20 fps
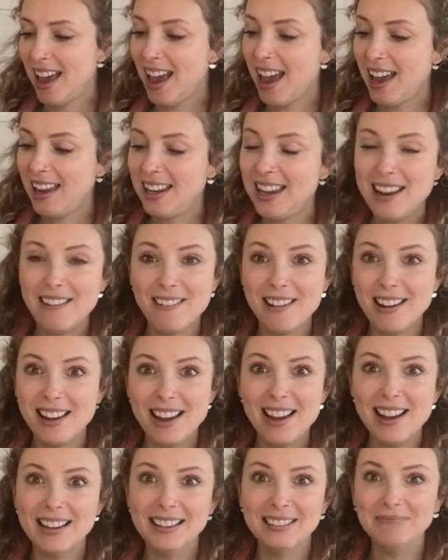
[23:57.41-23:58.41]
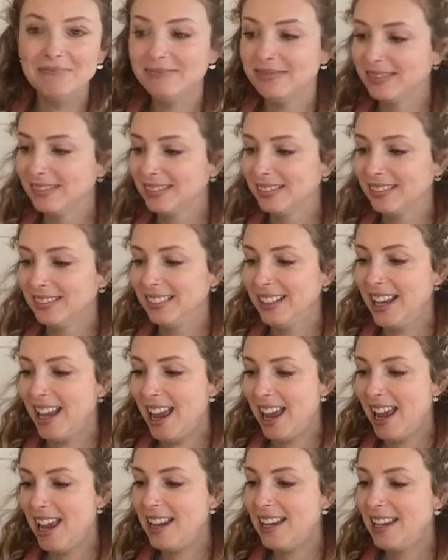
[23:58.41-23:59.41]
And here I am,
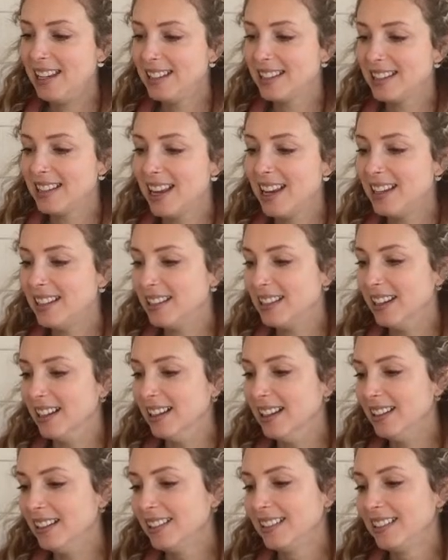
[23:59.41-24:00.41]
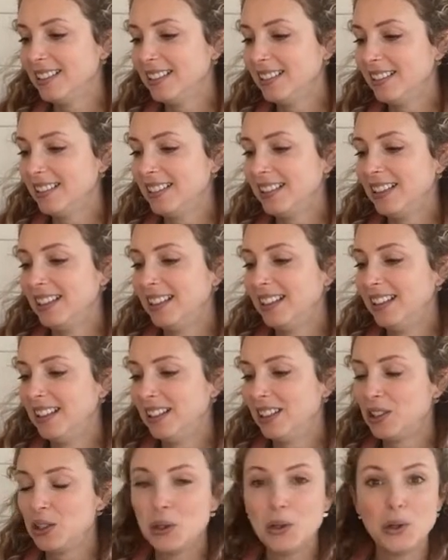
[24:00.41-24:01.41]
8 years later,
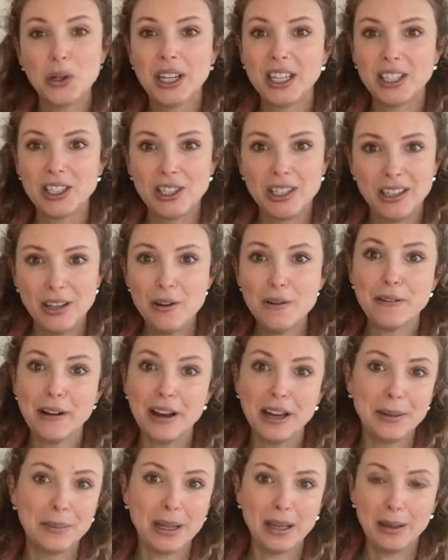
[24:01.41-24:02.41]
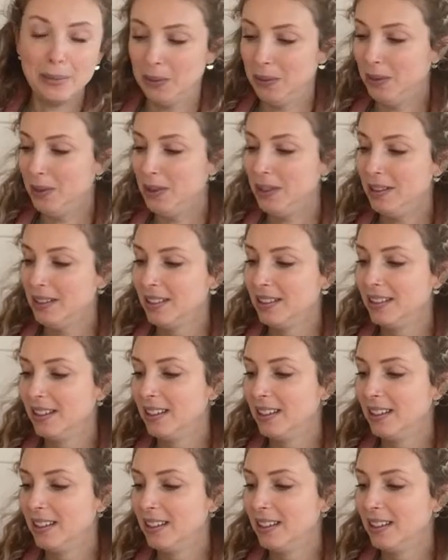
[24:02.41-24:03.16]
talking to you fine people,